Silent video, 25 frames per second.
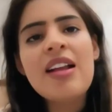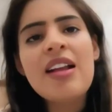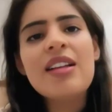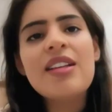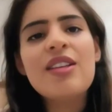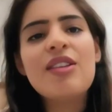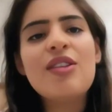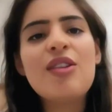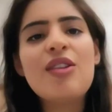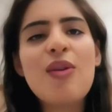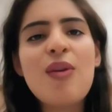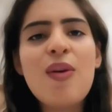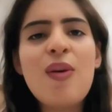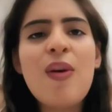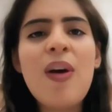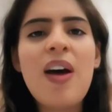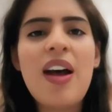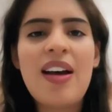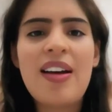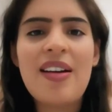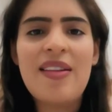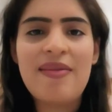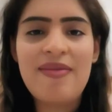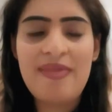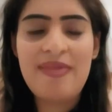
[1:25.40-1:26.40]

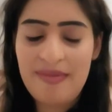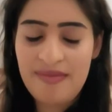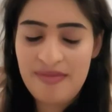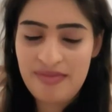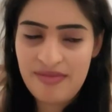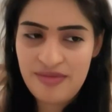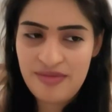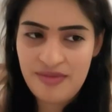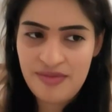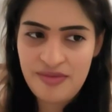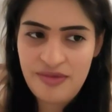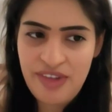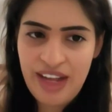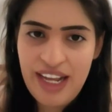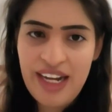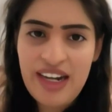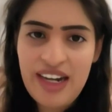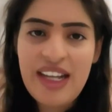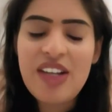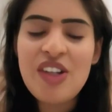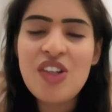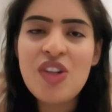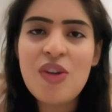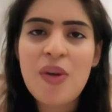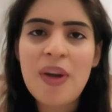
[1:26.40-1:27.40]
So when
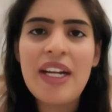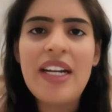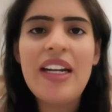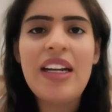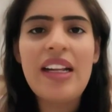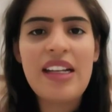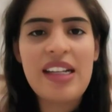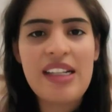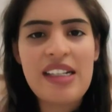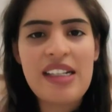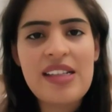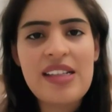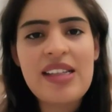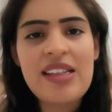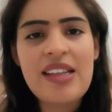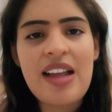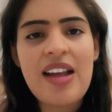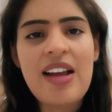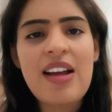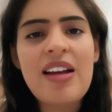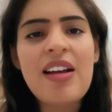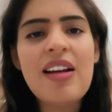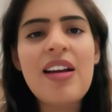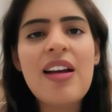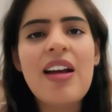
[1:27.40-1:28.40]
I joined
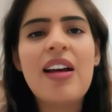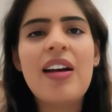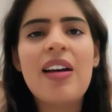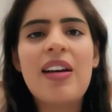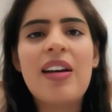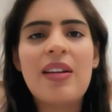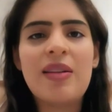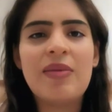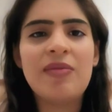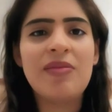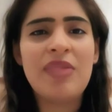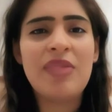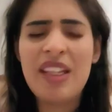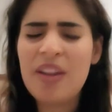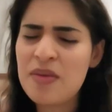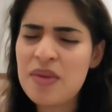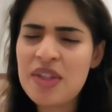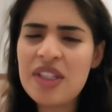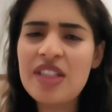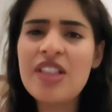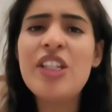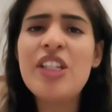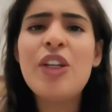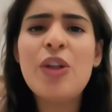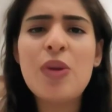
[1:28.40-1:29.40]
INSA, there
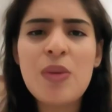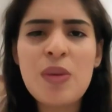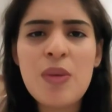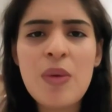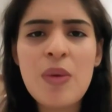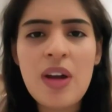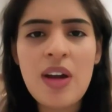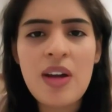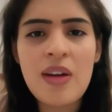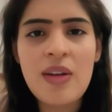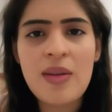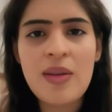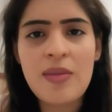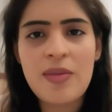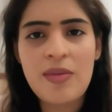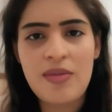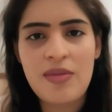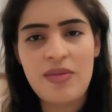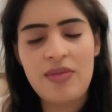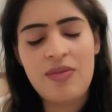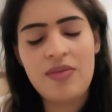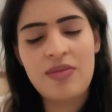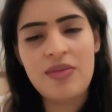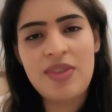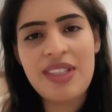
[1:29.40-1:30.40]
was new
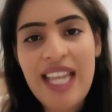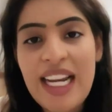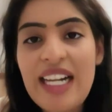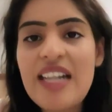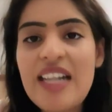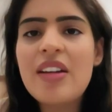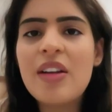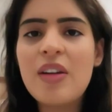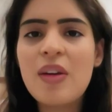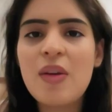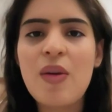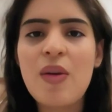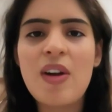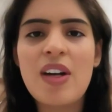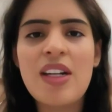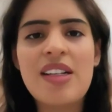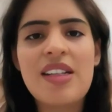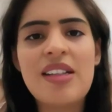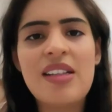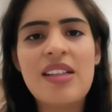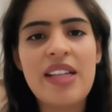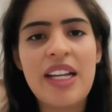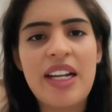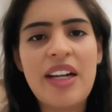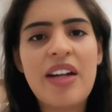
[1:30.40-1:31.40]
center called
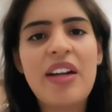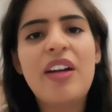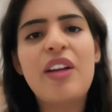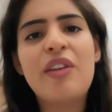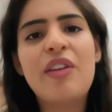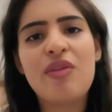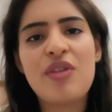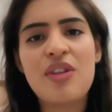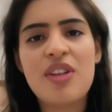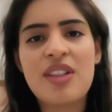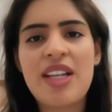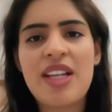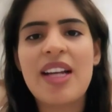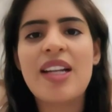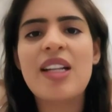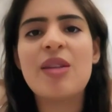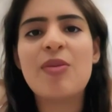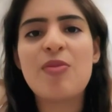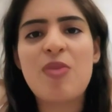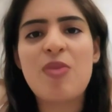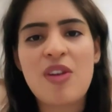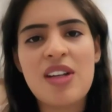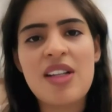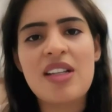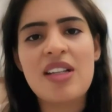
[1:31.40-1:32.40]
Center for Science
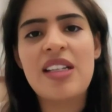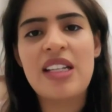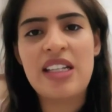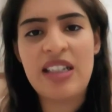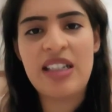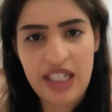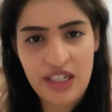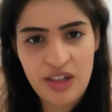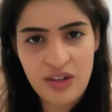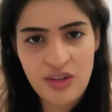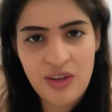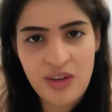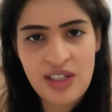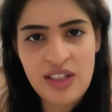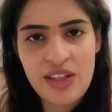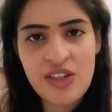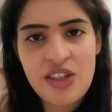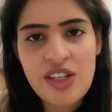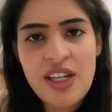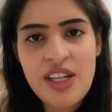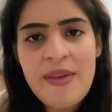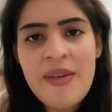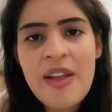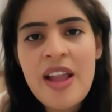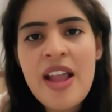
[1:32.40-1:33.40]
Policy
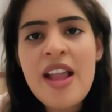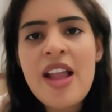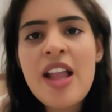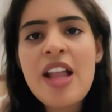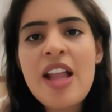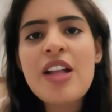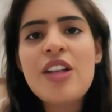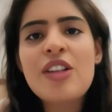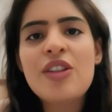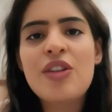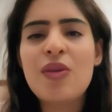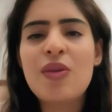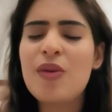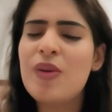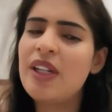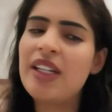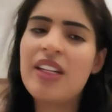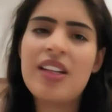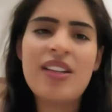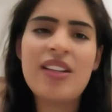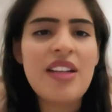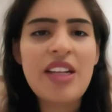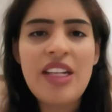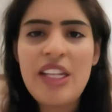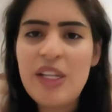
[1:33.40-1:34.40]
Technology. So it
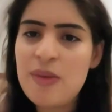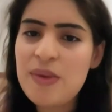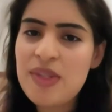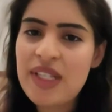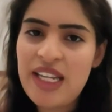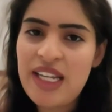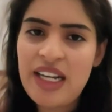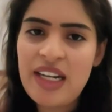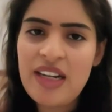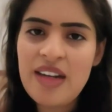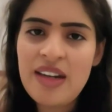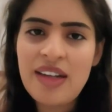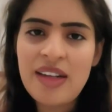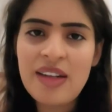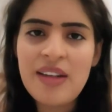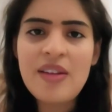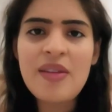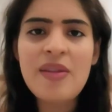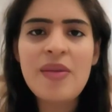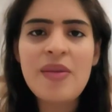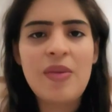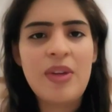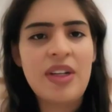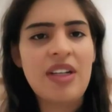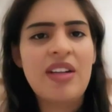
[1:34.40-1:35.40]
is a new
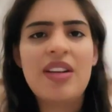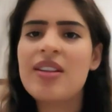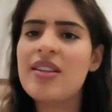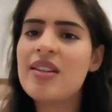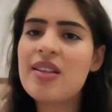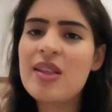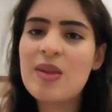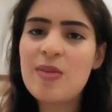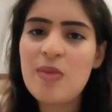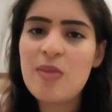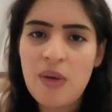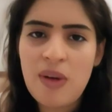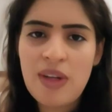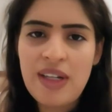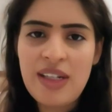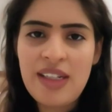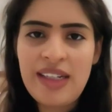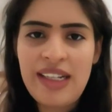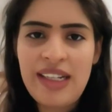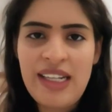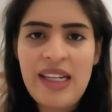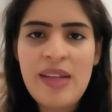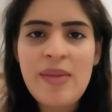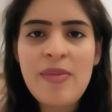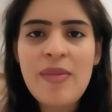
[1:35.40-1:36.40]
center, it is a small
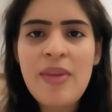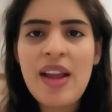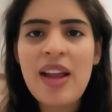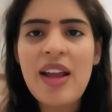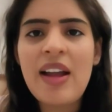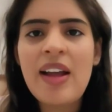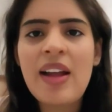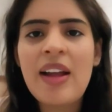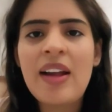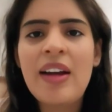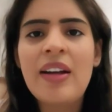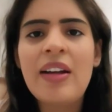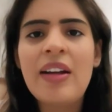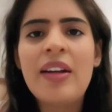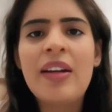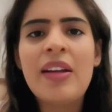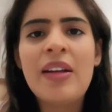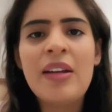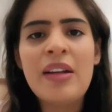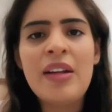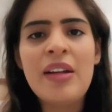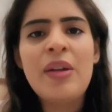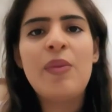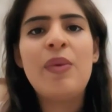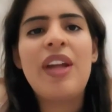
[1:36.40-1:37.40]
team, and
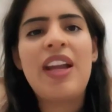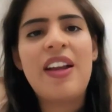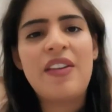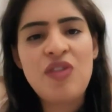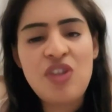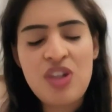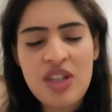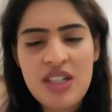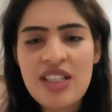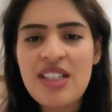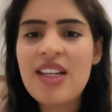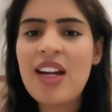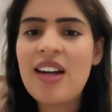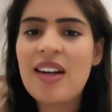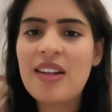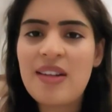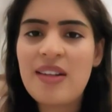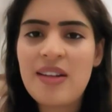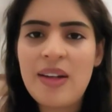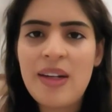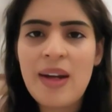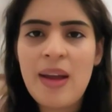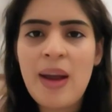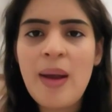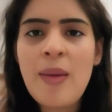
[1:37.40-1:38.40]
we have just
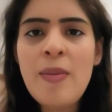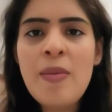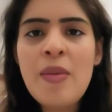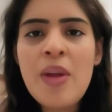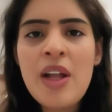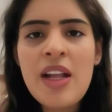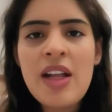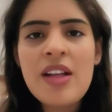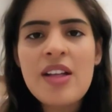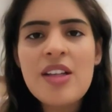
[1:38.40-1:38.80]
started up.